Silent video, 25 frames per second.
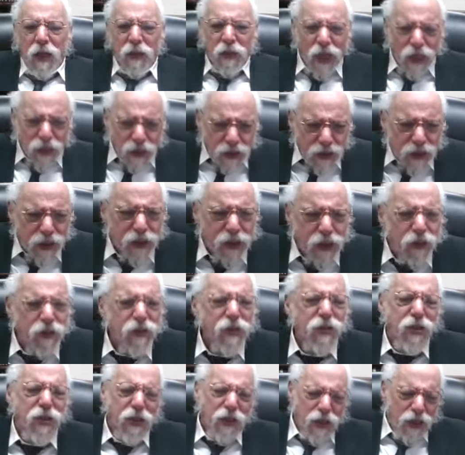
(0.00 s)
And that's the
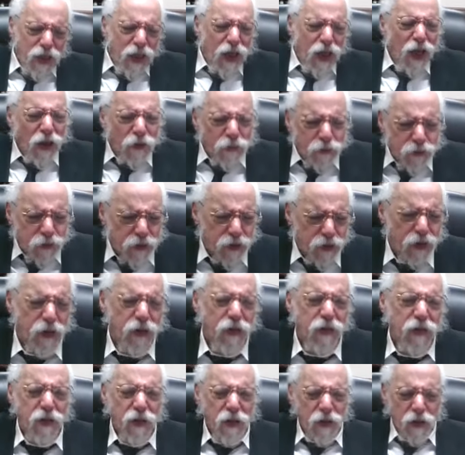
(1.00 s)
Girsa EF.
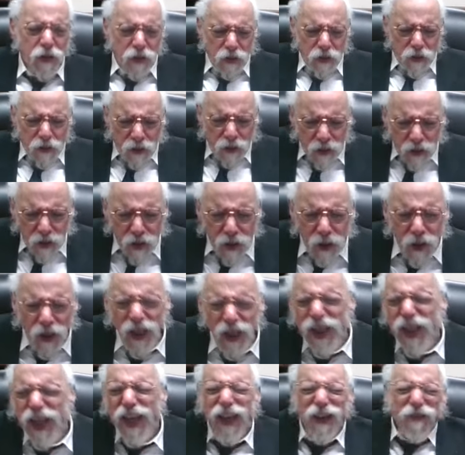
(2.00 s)

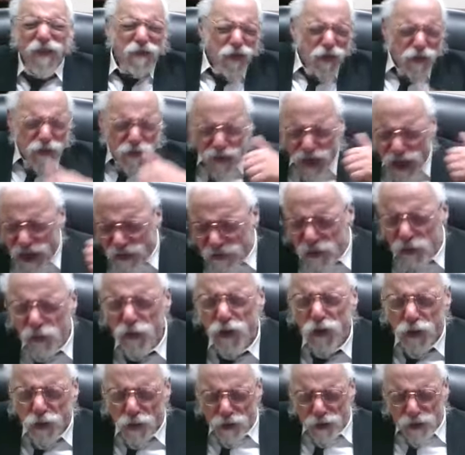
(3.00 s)
If you have
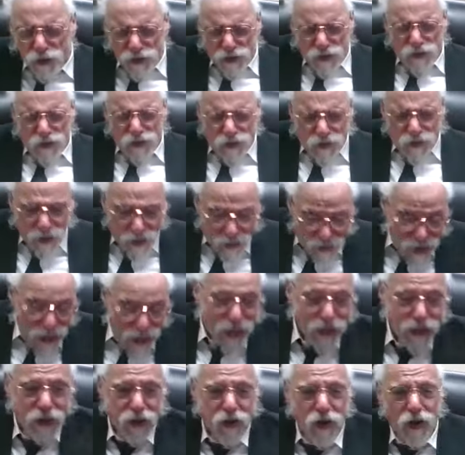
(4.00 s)
no choice, and
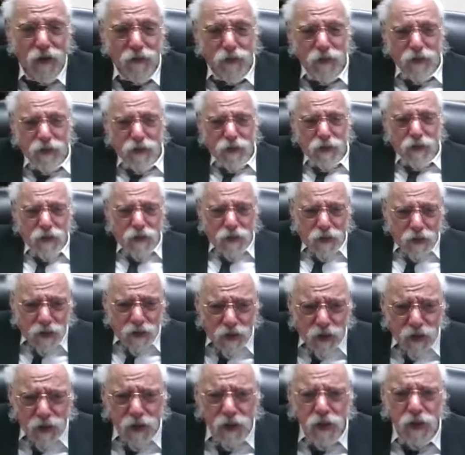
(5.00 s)
that's coming.
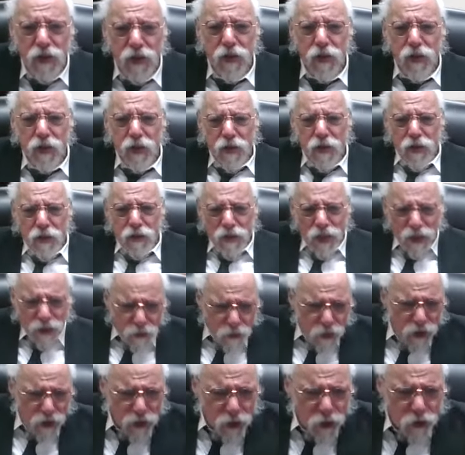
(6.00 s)

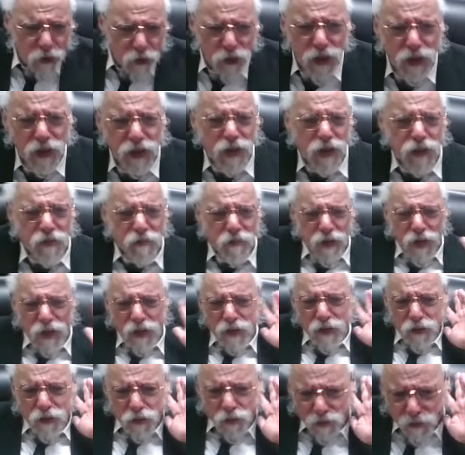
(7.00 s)
That's why choice is an
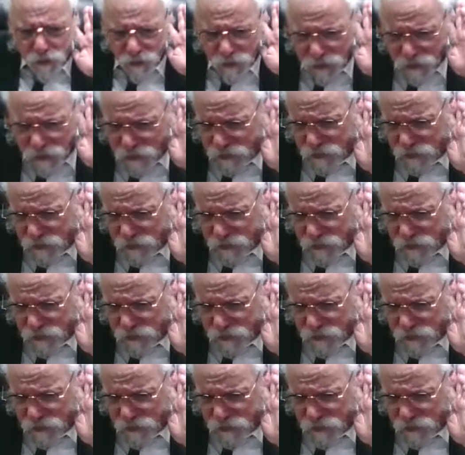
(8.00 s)
issue.